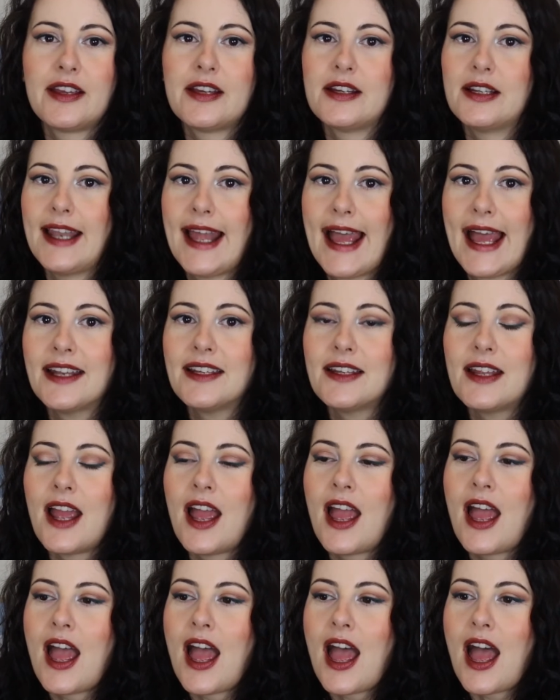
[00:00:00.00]
Guerlain,
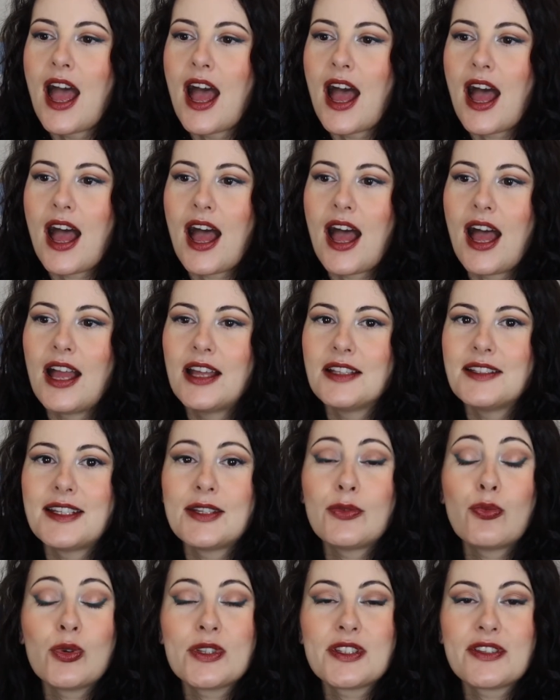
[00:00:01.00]
and
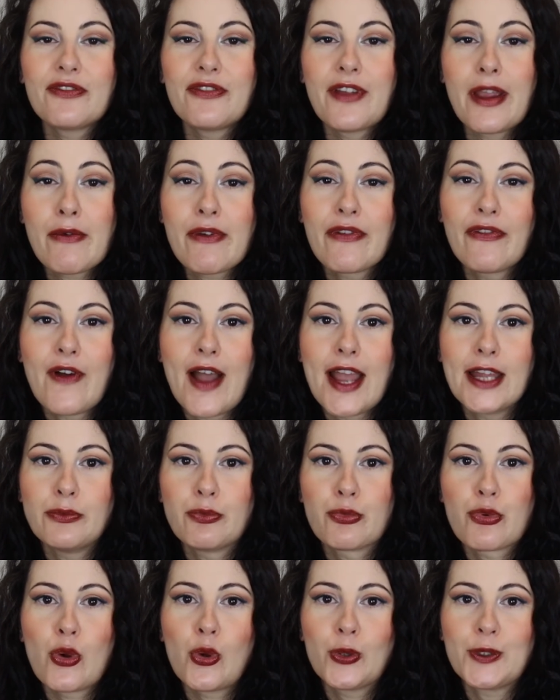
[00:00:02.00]
it was a very fine
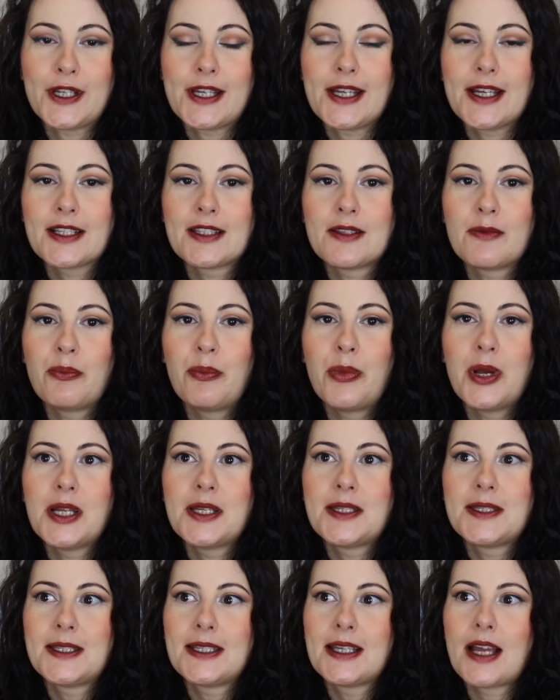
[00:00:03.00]
product,
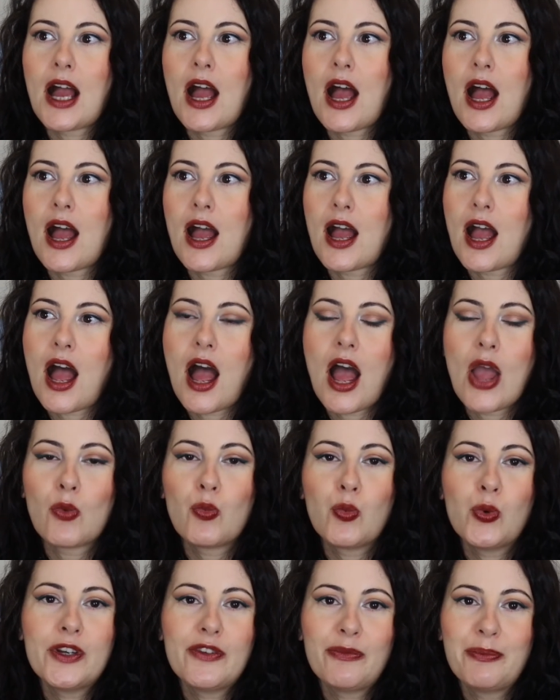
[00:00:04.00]
but I
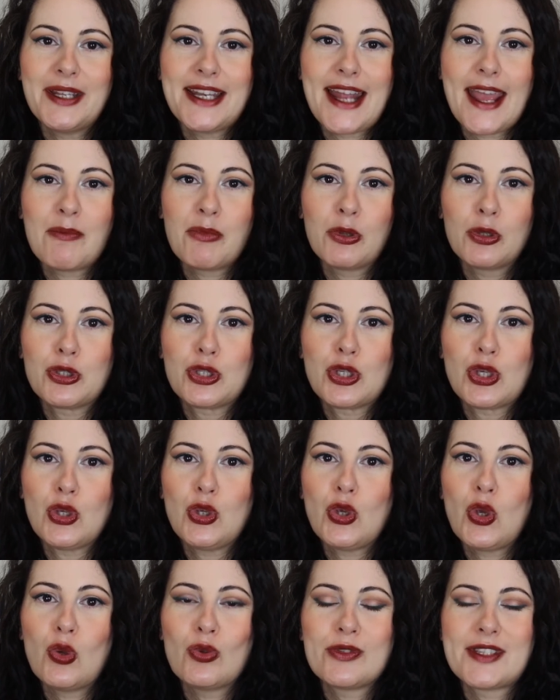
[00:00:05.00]
would have been able to
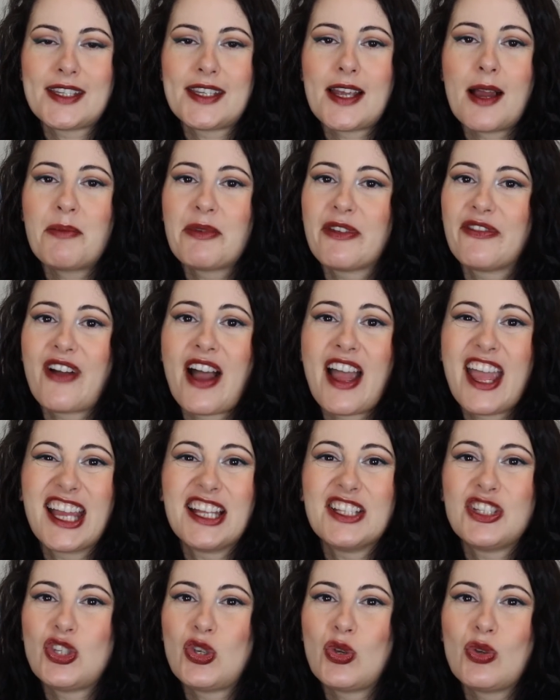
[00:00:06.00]
use it up if I
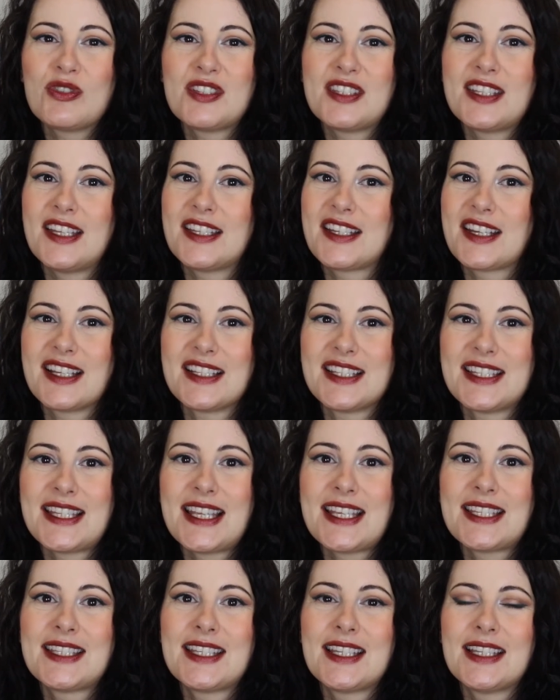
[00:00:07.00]
had used it
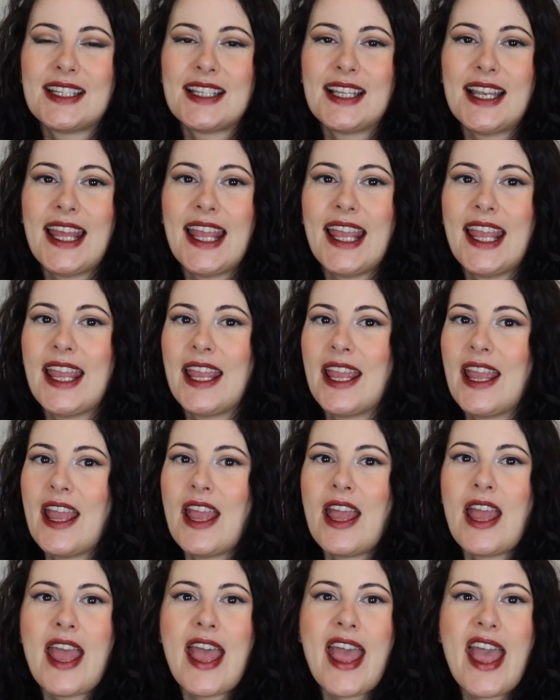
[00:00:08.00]
consistently
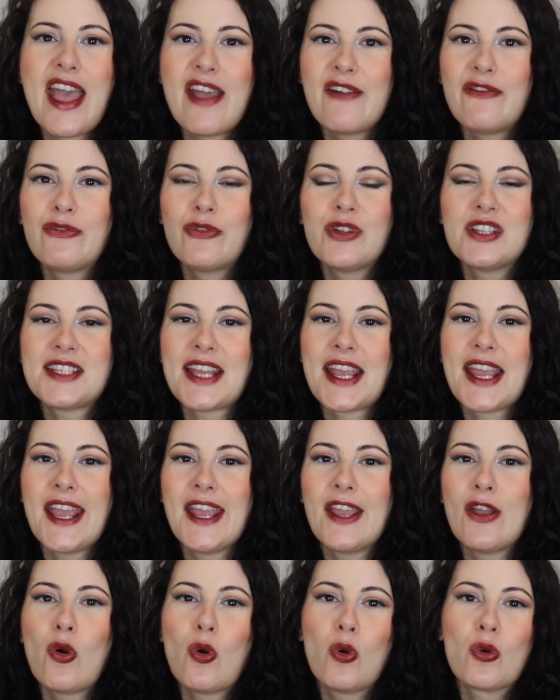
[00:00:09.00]
every
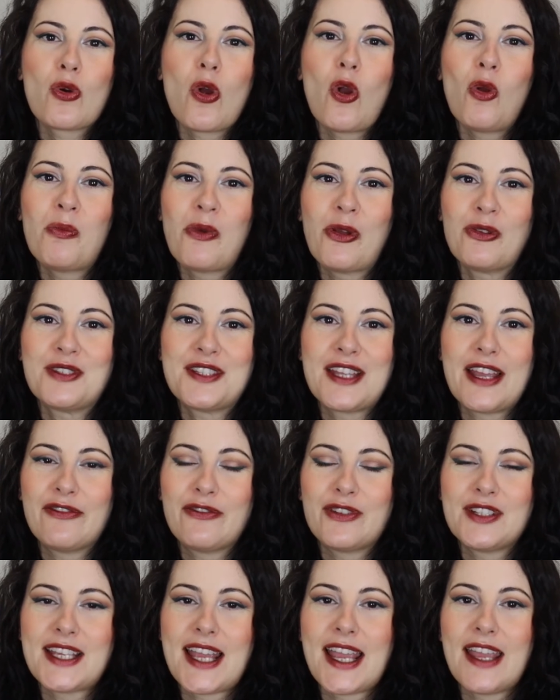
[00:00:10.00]
day or almost
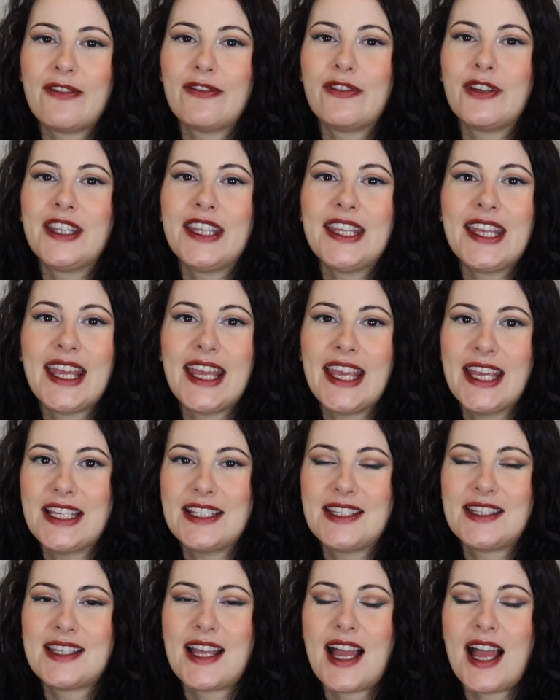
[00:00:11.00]
every day for
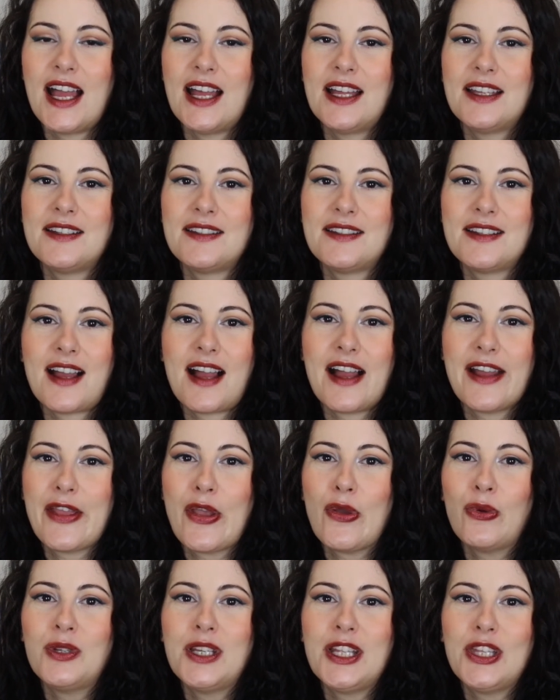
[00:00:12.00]
years, and
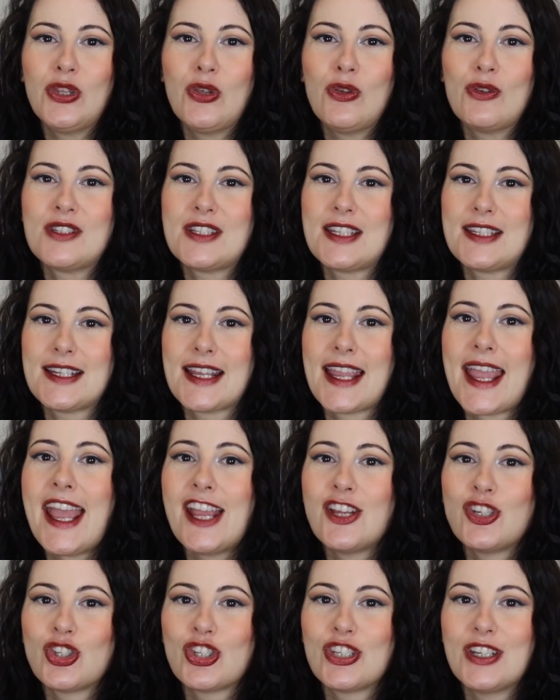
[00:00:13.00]
I only used it
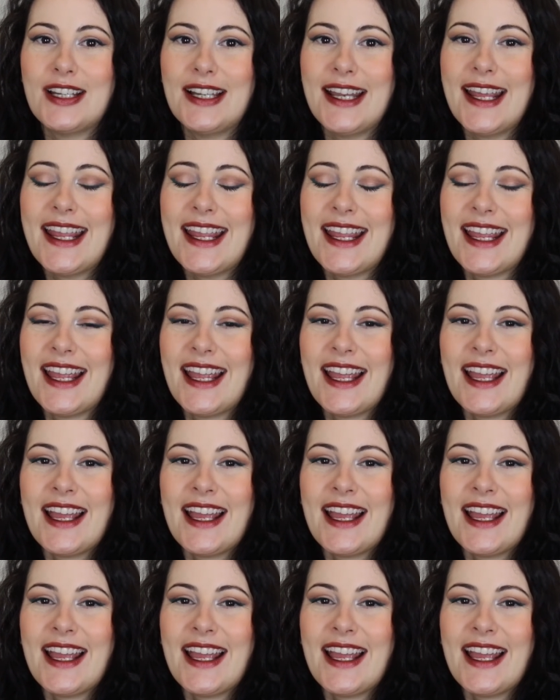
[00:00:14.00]
occasionally.